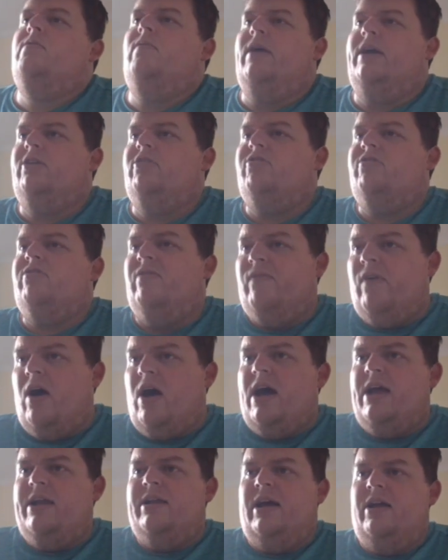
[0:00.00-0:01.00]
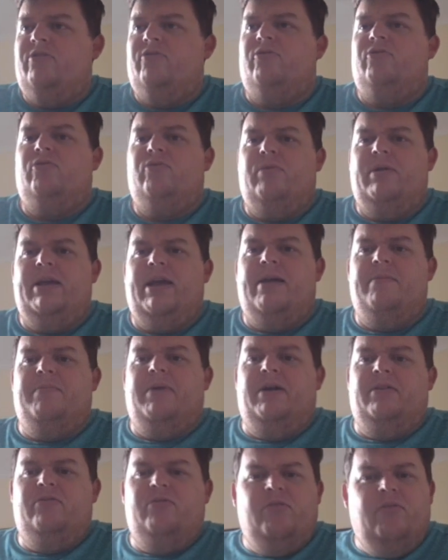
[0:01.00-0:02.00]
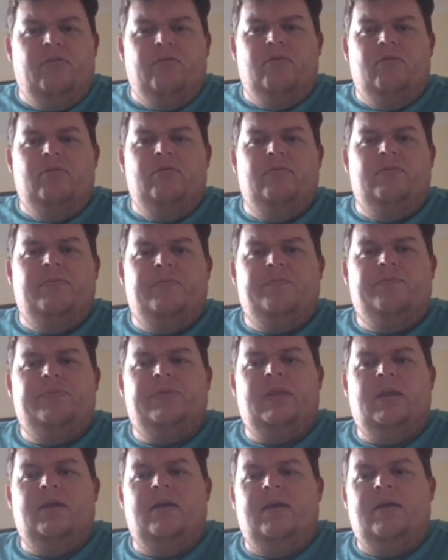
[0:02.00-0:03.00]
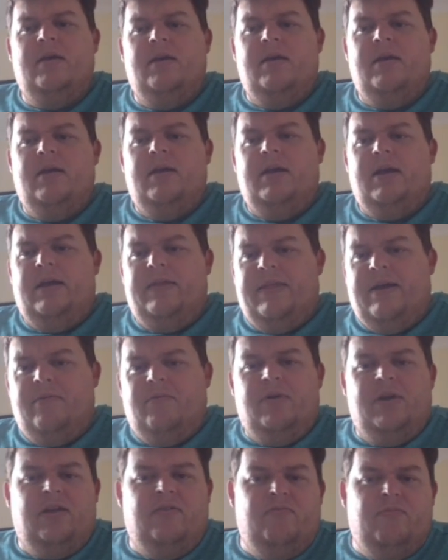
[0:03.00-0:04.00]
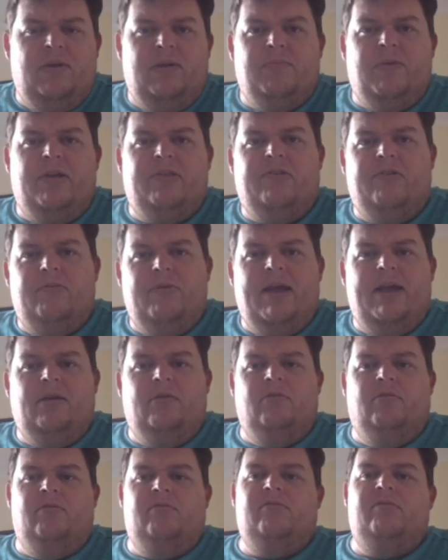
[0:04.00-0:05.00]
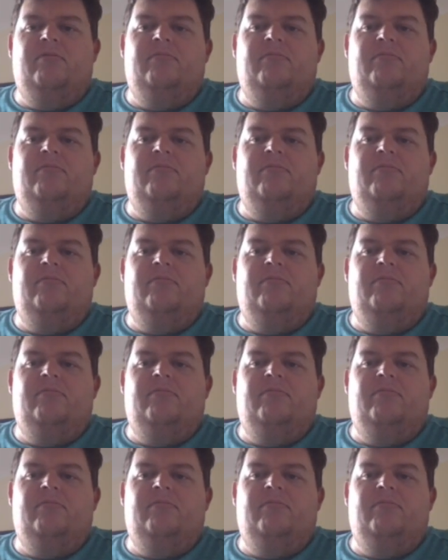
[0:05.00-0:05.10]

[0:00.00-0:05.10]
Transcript: I can just divide 128 by 2, and that will give me my two angles.